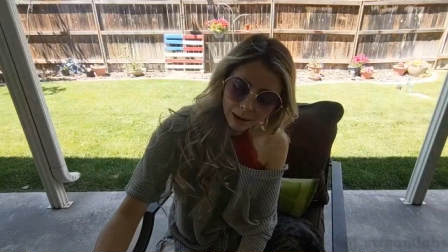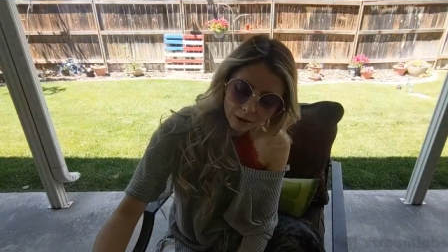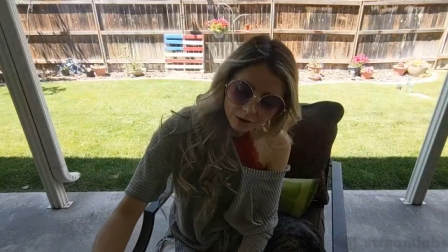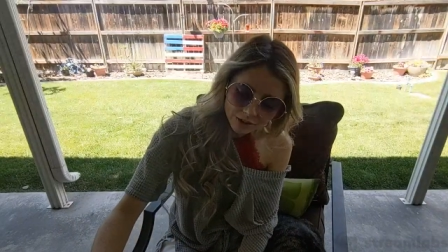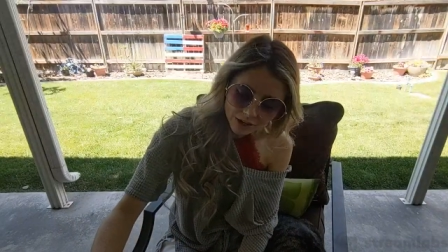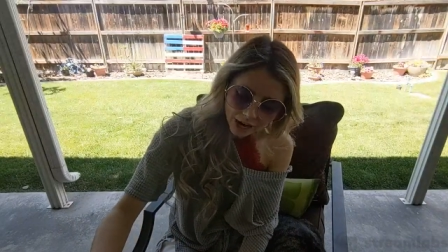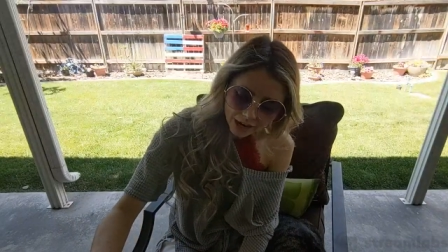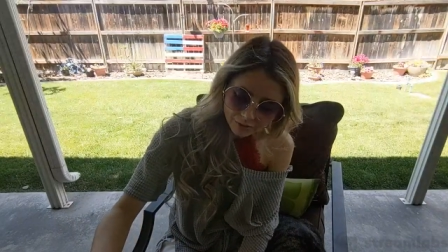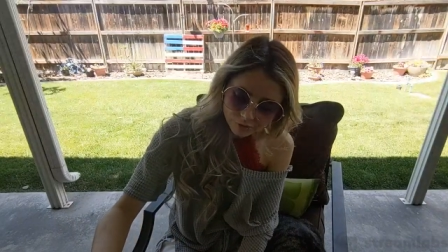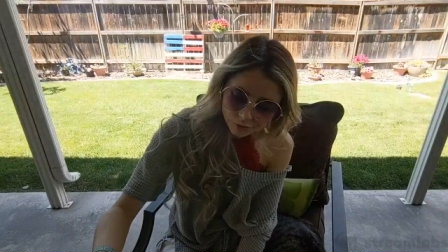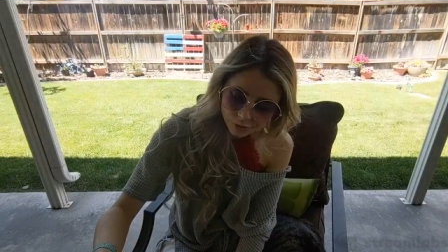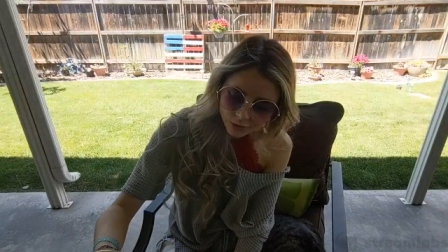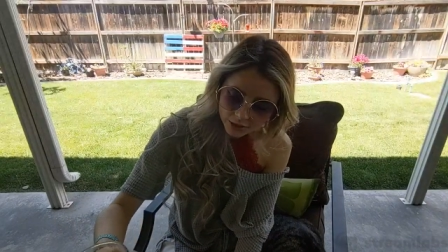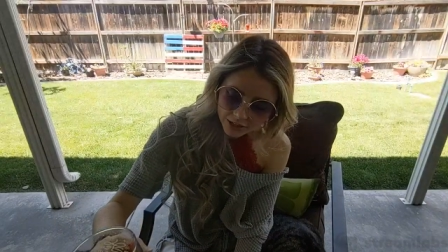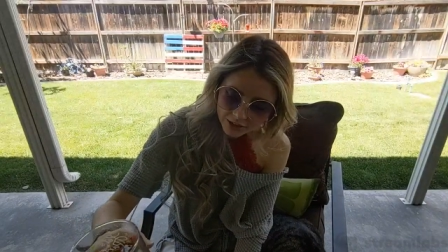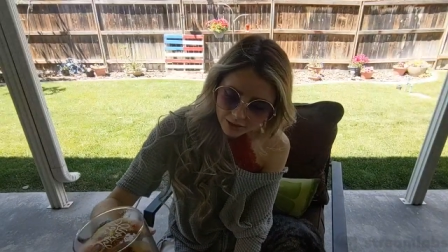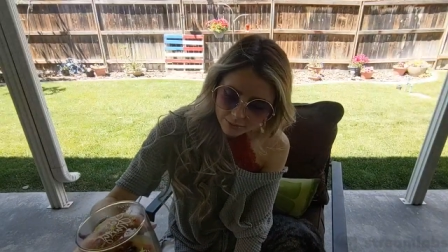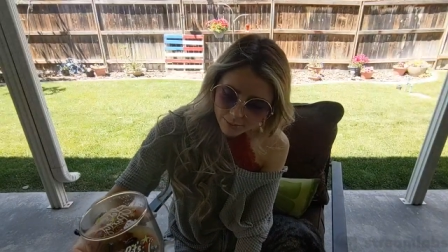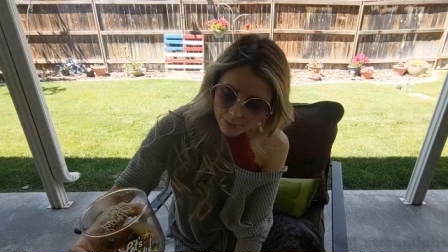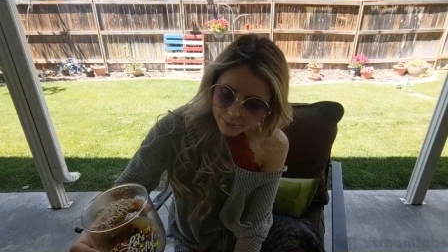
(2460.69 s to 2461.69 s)
about time for
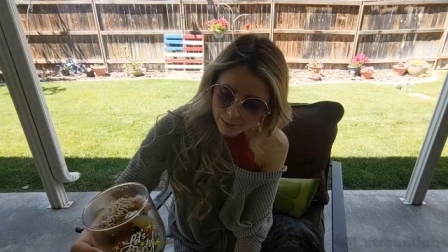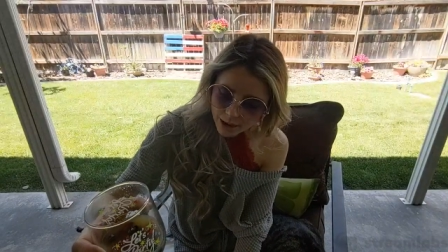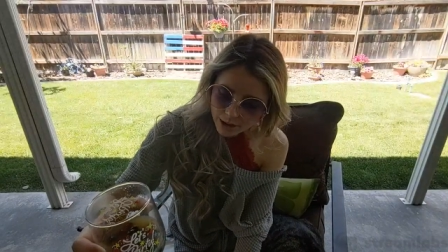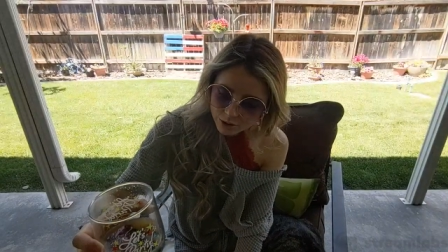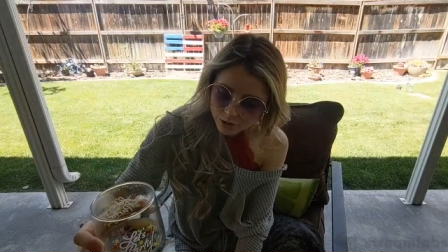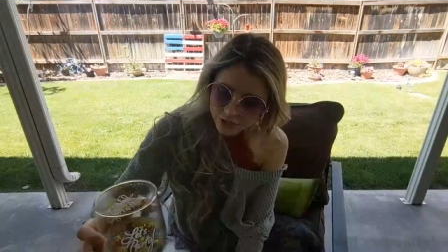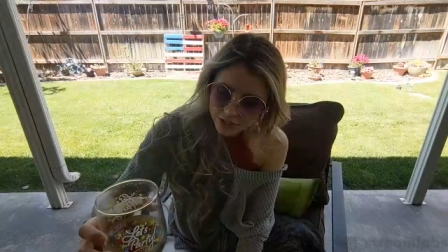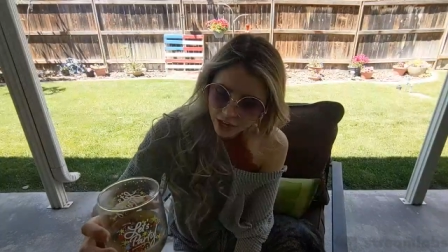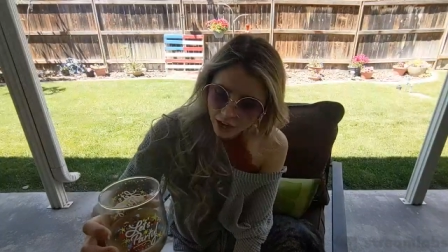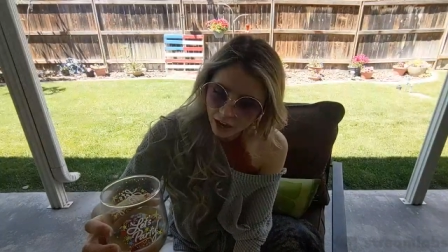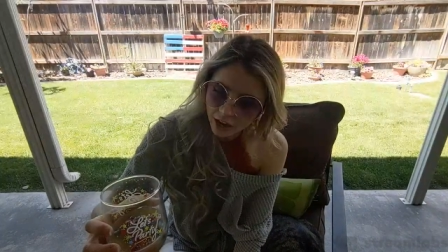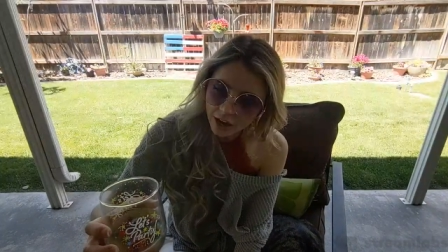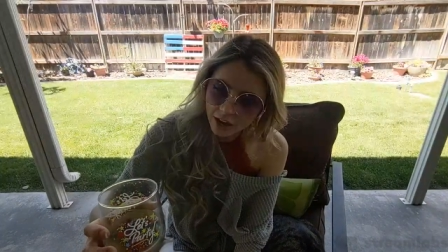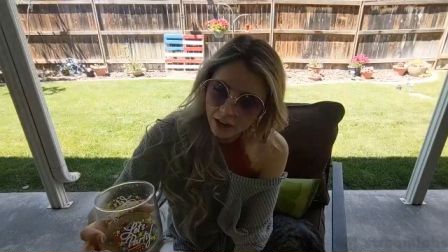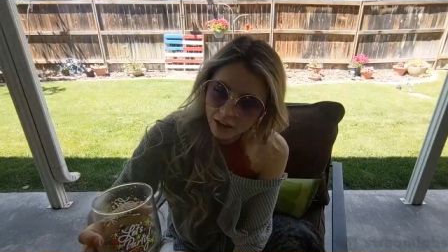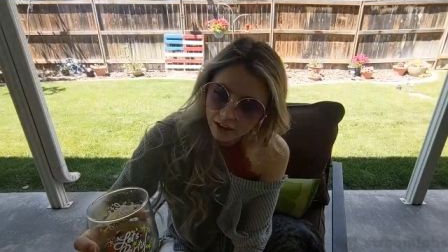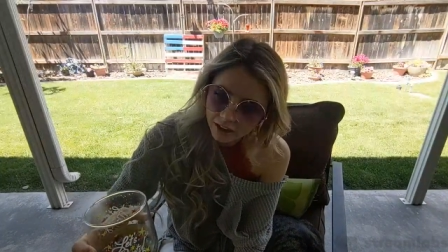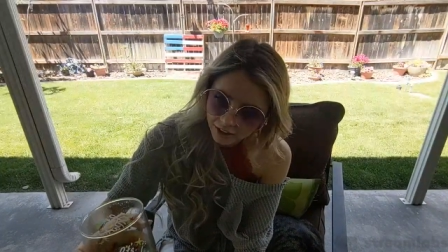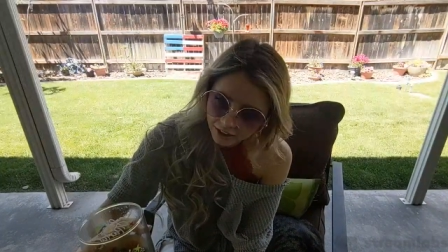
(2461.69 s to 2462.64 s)
another mimosa. Am